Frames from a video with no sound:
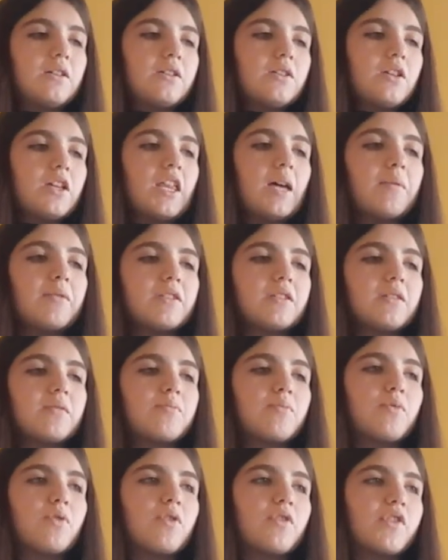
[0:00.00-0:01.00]
So that was
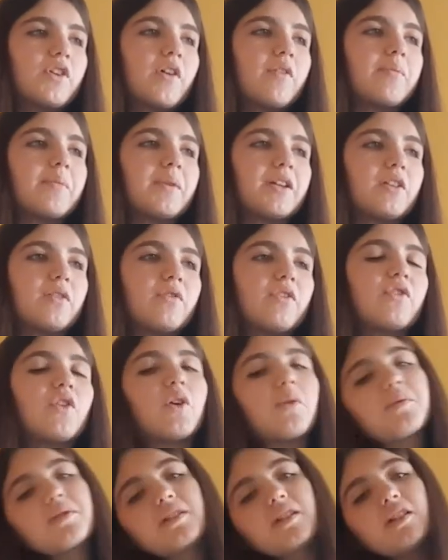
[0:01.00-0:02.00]
more governmental
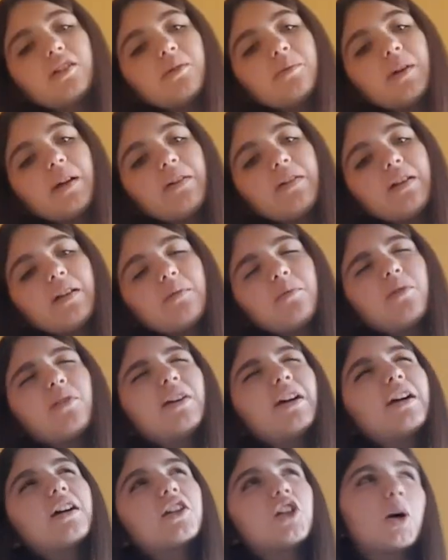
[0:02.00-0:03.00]
reforms that are very
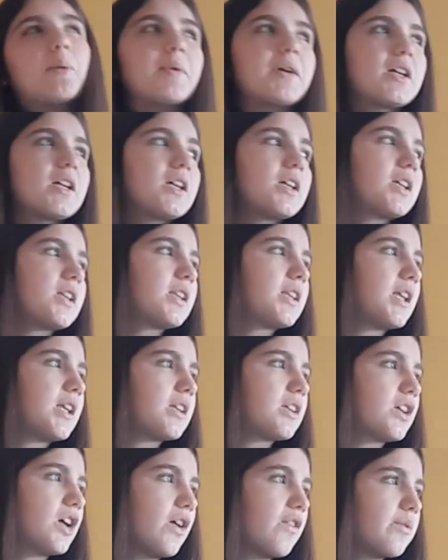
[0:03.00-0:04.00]
more economic
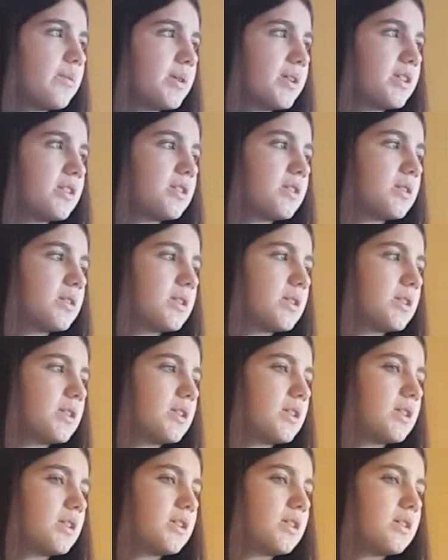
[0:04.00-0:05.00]
than government.
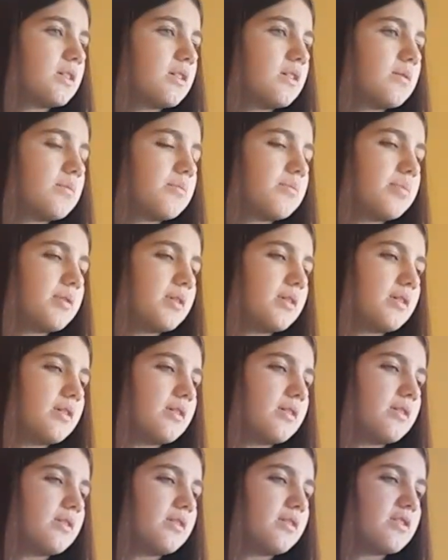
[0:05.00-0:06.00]

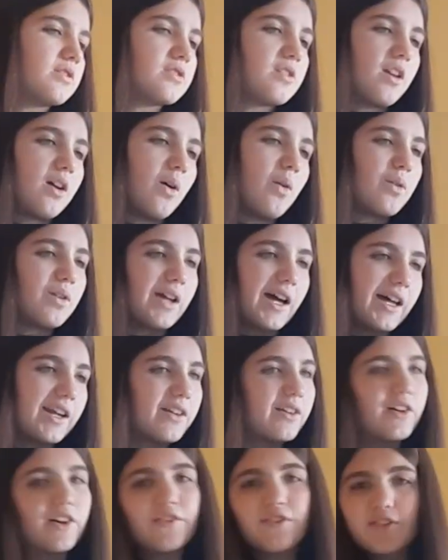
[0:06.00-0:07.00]
But there's not a whole
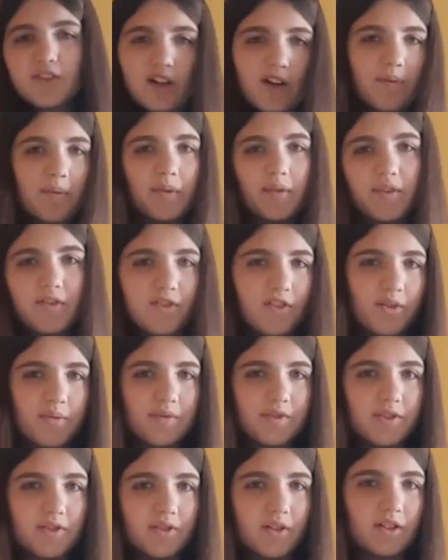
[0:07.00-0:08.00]
category for government
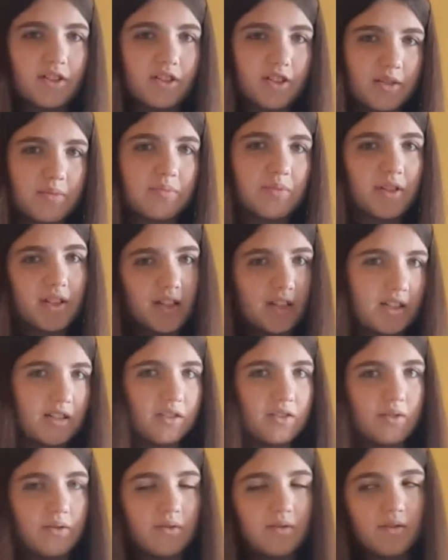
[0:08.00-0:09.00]
reform, so I just put it
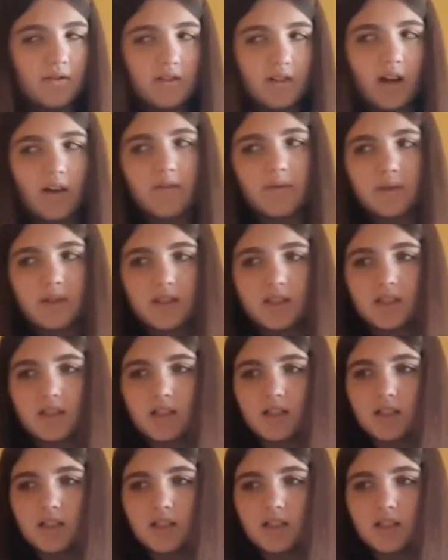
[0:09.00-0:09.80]
into government.